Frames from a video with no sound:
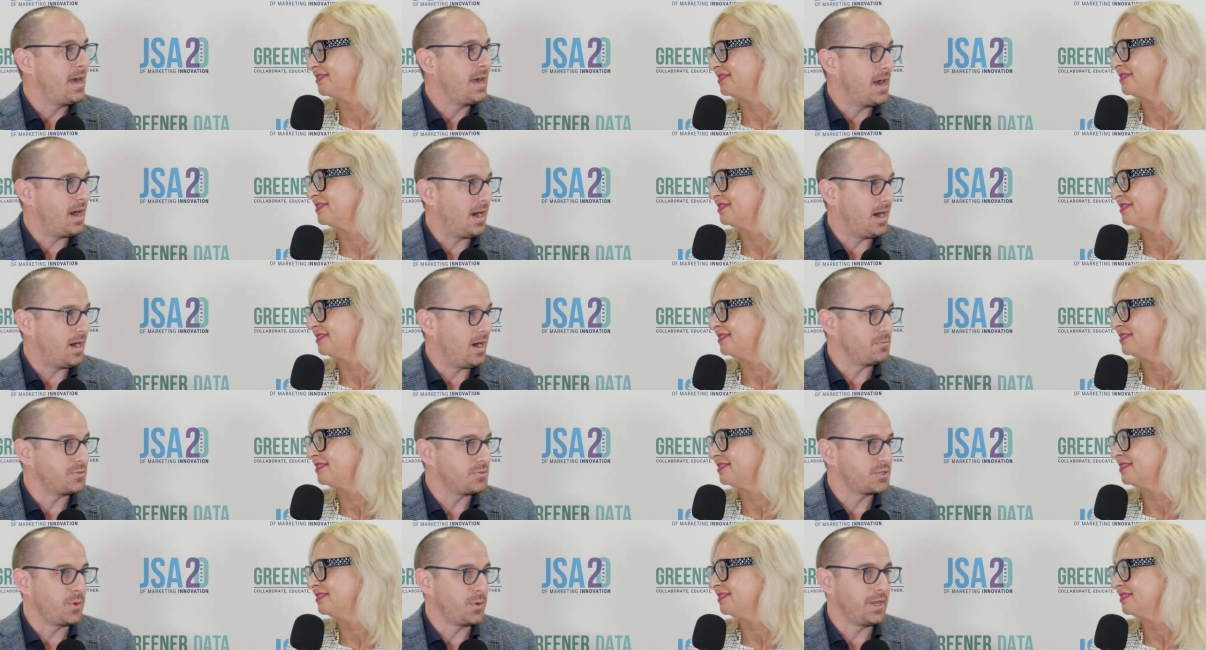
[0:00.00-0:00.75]
Speaker 1: Um,
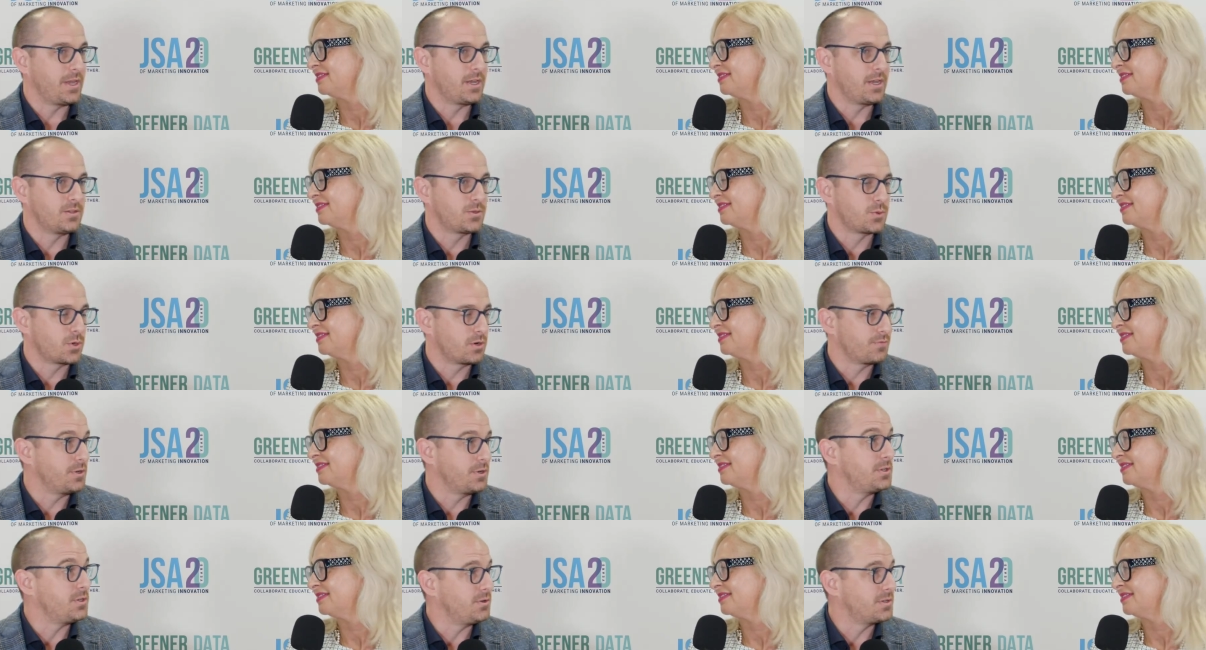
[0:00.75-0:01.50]
so we can sort of
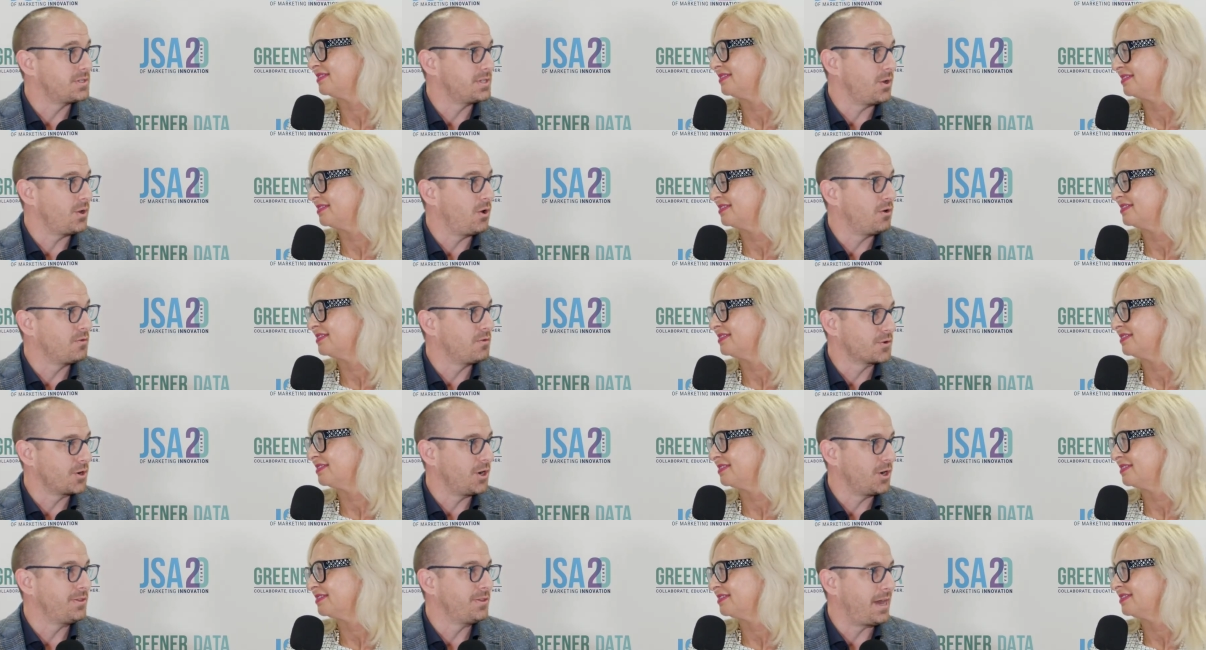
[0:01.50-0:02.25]
reduce the
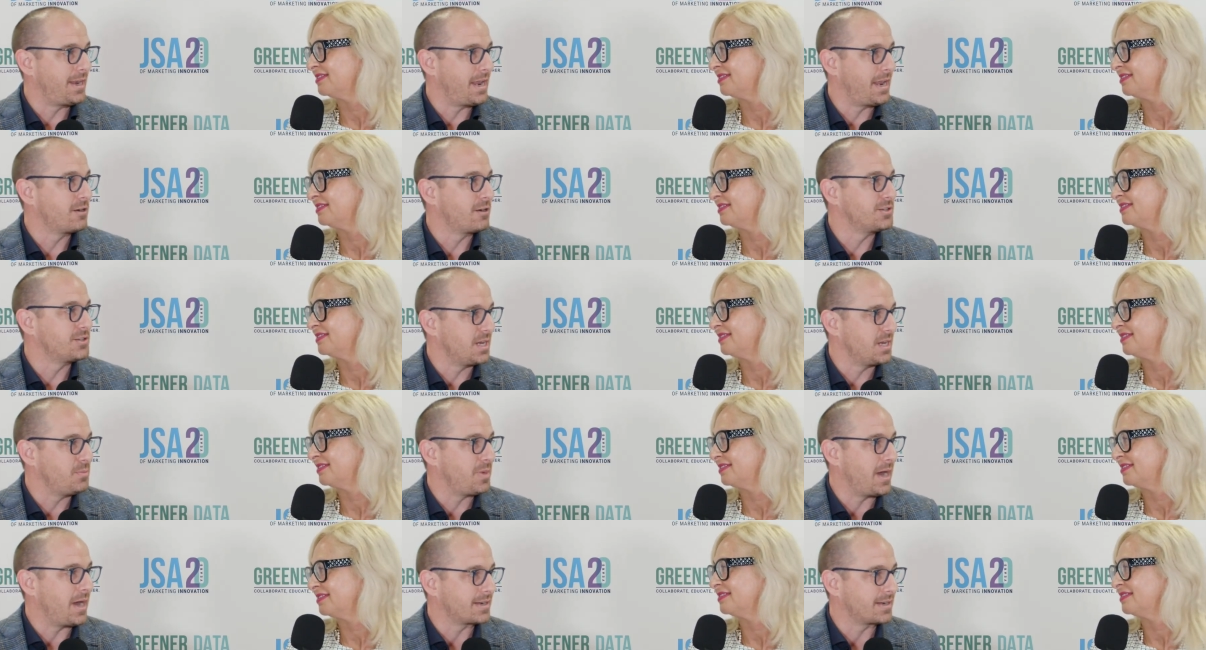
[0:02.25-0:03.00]
overall net energy
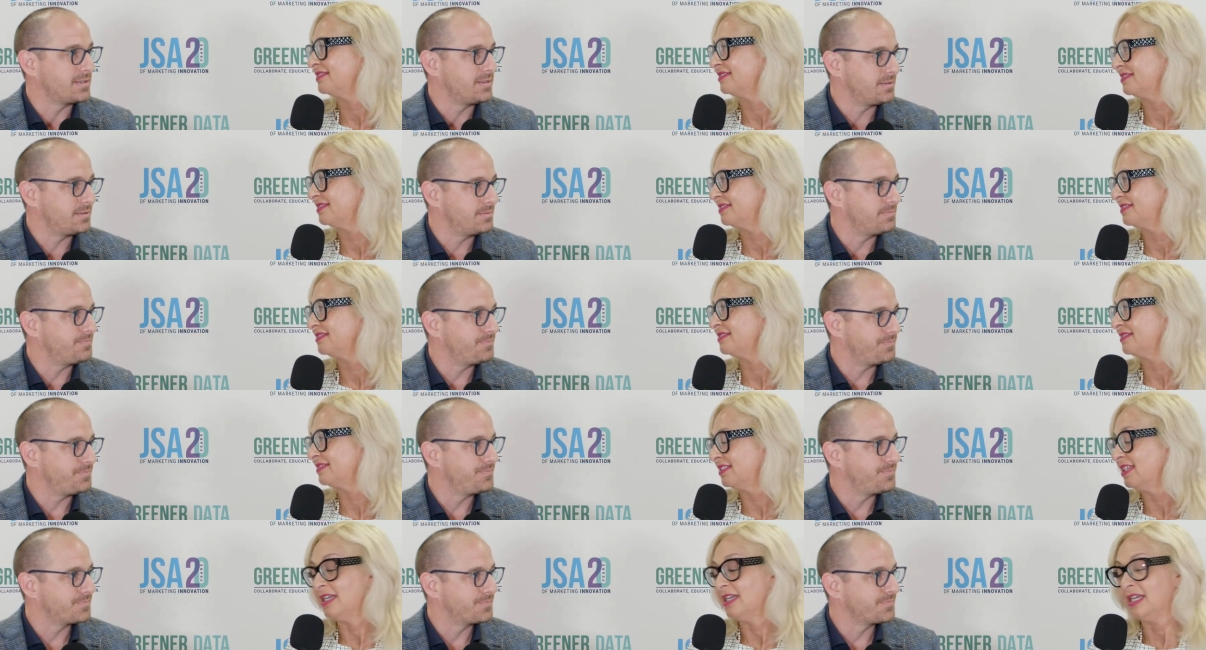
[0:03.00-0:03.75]
impact.
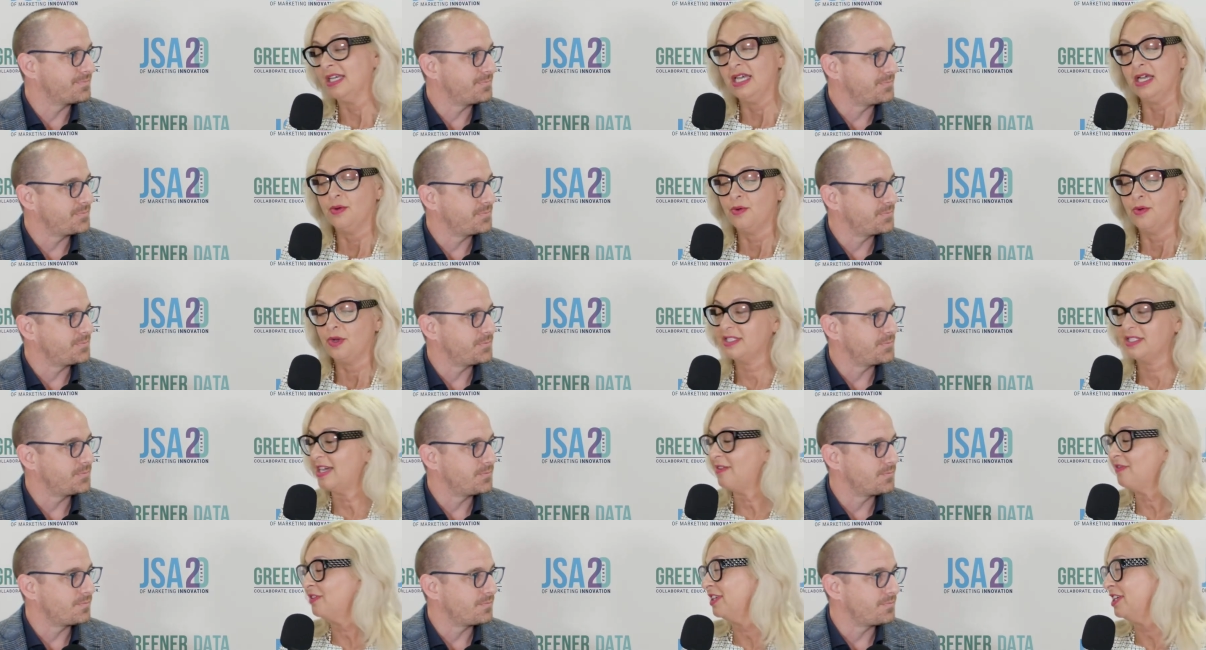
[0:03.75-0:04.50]
Speaker 2: Well,
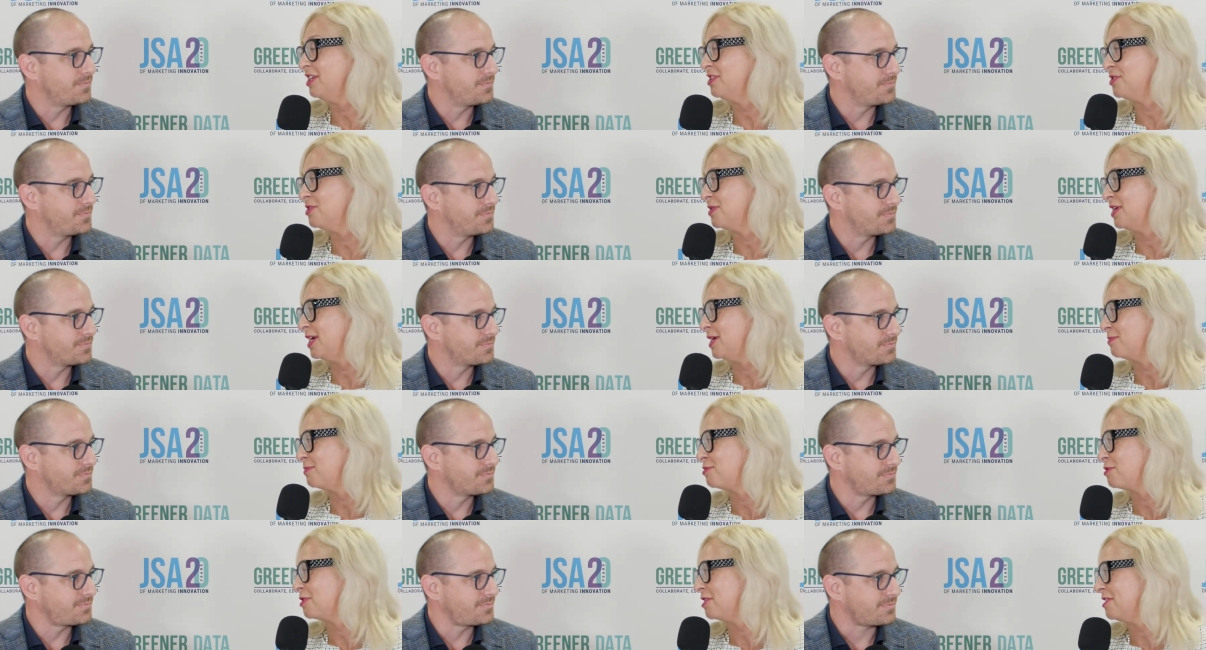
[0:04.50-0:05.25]
definitely doing
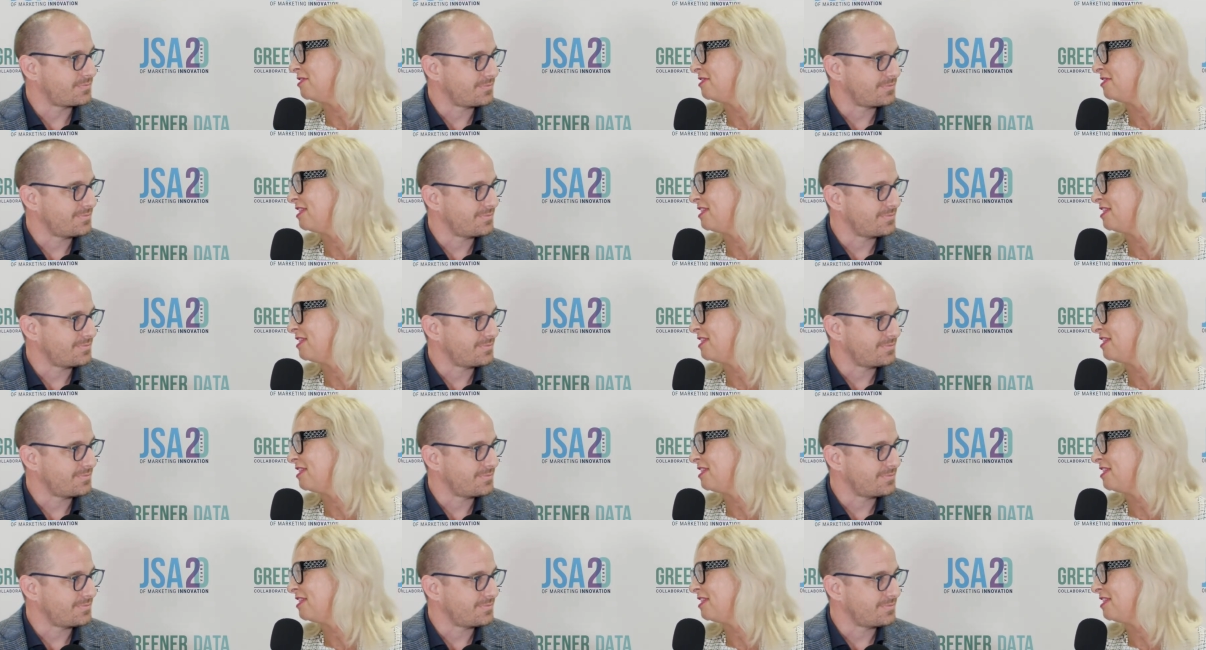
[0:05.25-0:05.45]
important